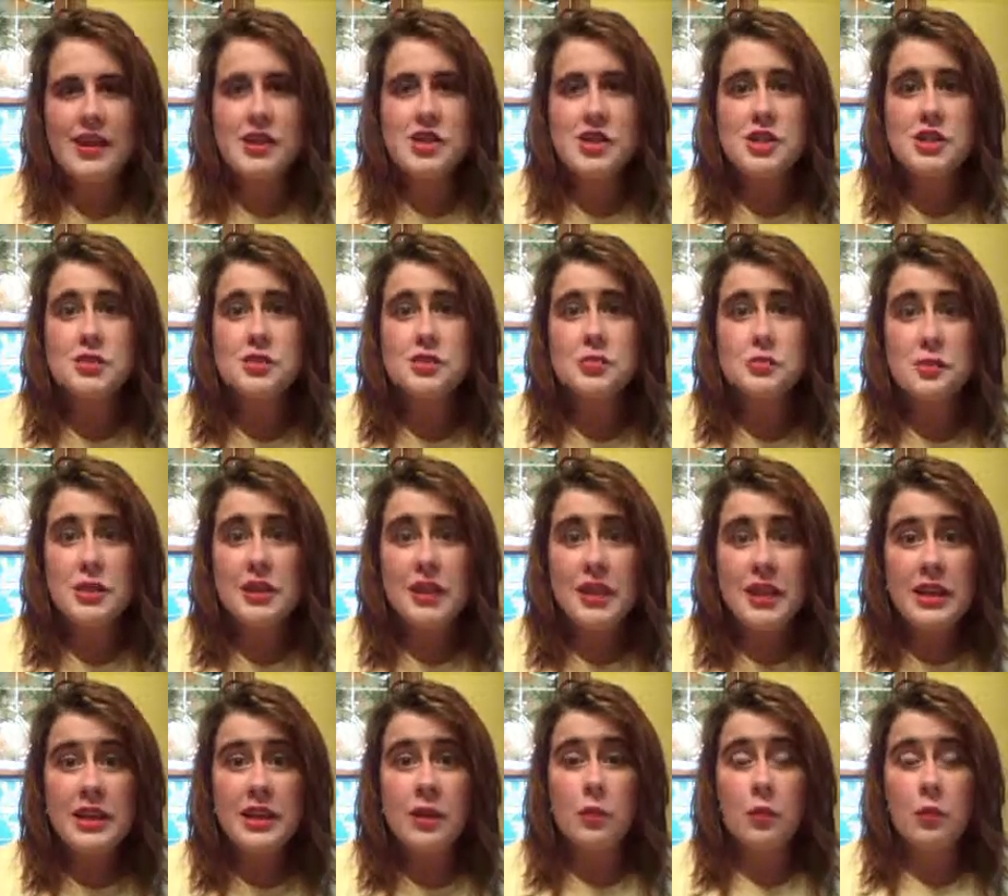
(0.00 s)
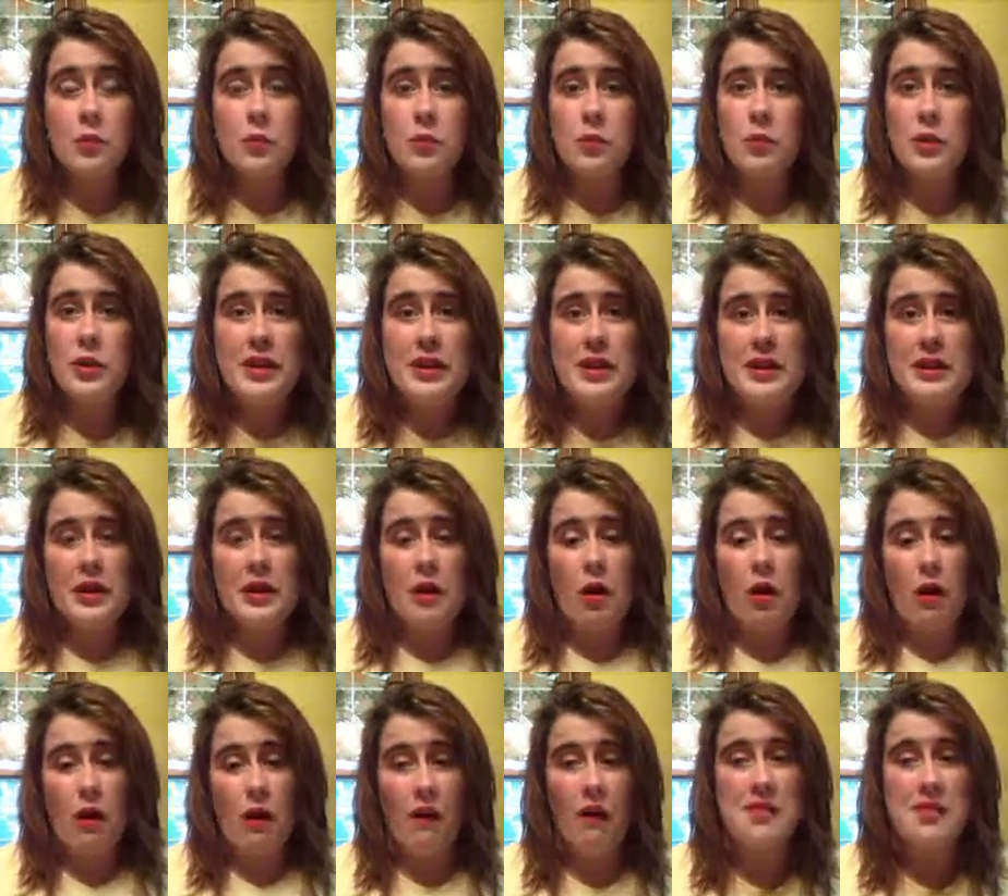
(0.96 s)
She's really, really
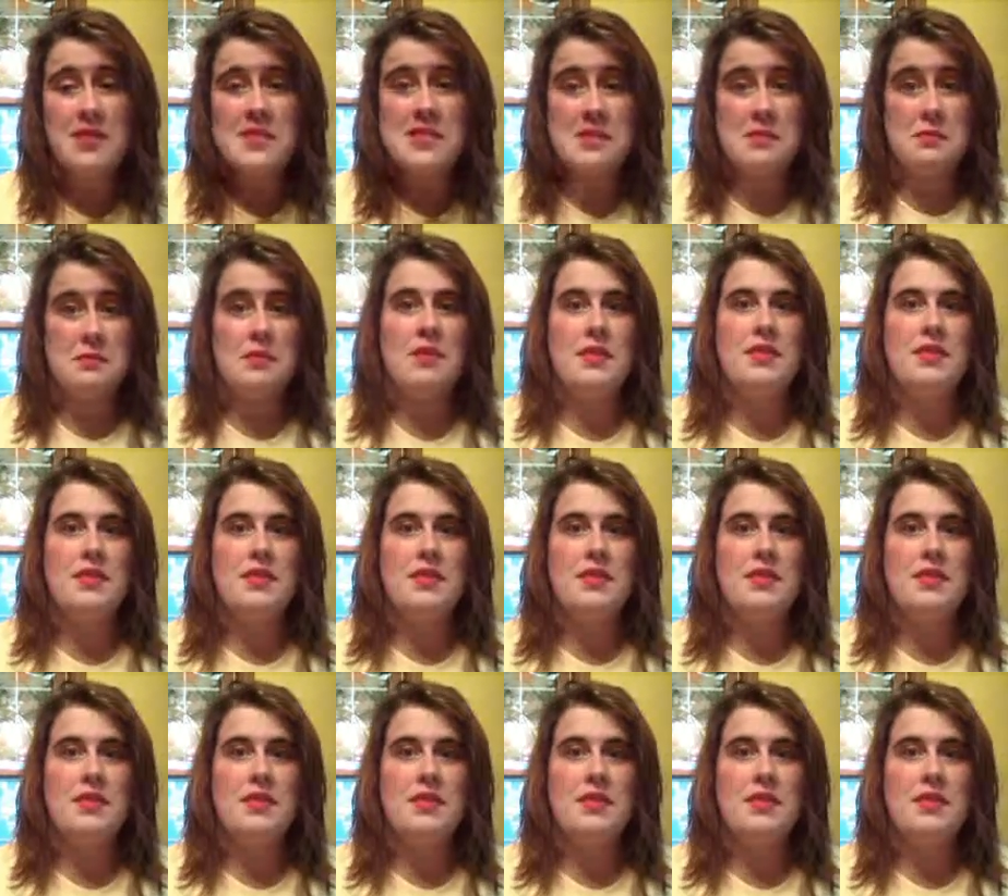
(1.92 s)
awesome